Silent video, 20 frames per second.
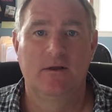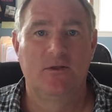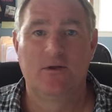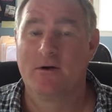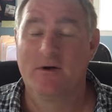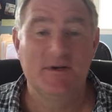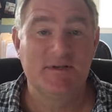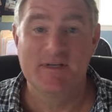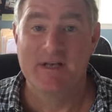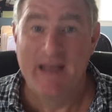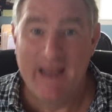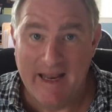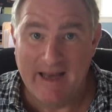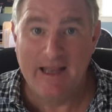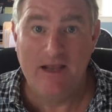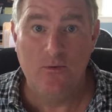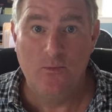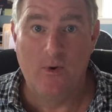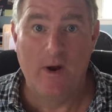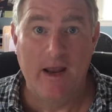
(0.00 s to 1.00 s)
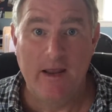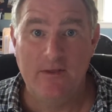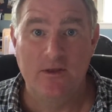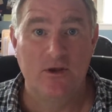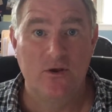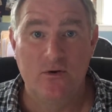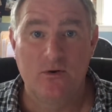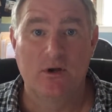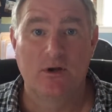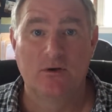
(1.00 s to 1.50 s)
There isn't any way that
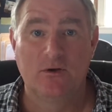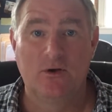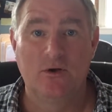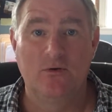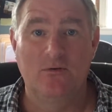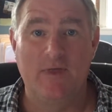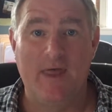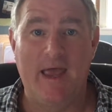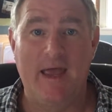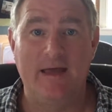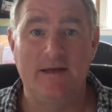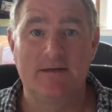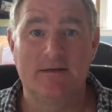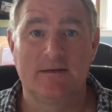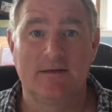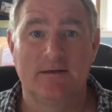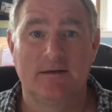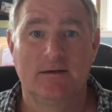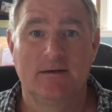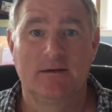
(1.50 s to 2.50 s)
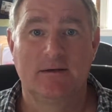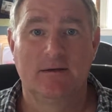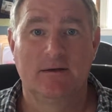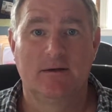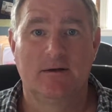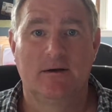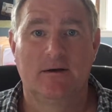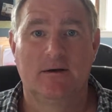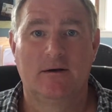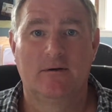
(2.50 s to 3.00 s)
you can do that?
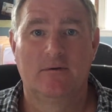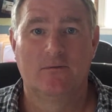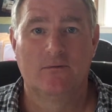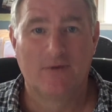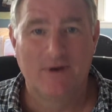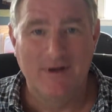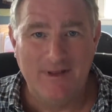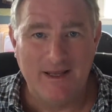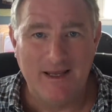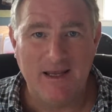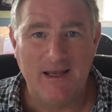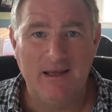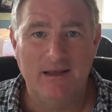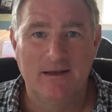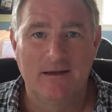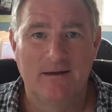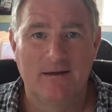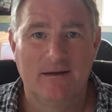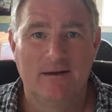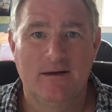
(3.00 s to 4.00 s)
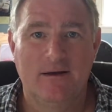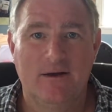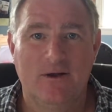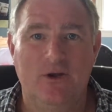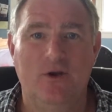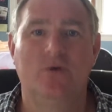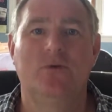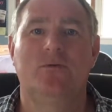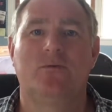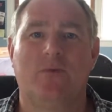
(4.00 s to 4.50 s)
Really?
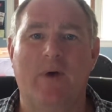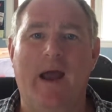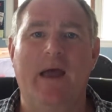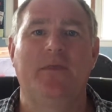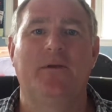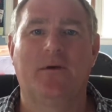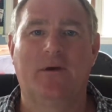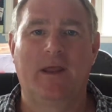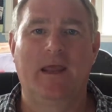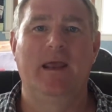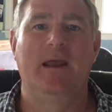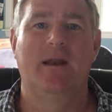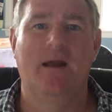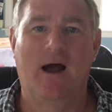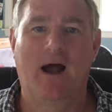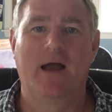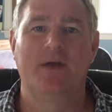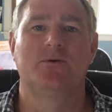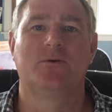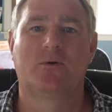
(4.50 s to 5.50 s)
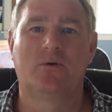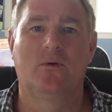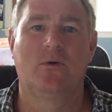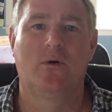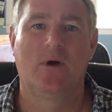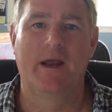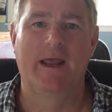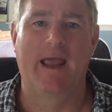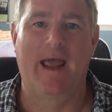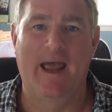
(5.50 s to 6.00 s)
You'd rather eat
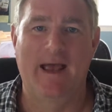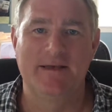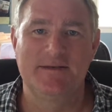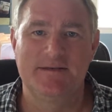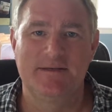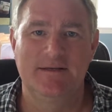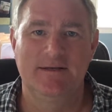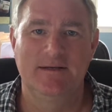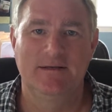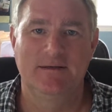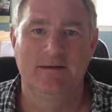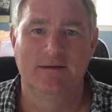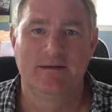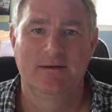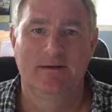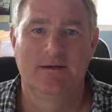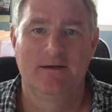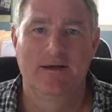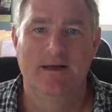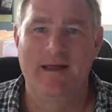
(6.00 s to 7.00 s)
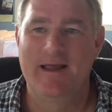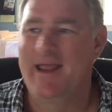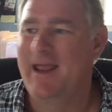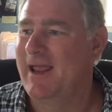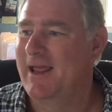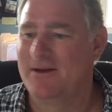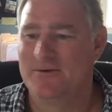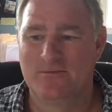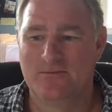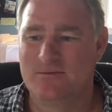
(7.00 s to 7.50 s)
hydrochloric acid
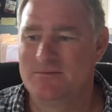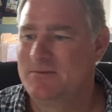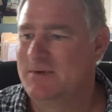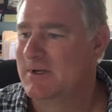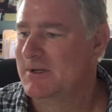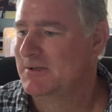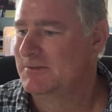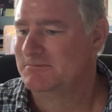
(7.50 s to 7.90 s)
and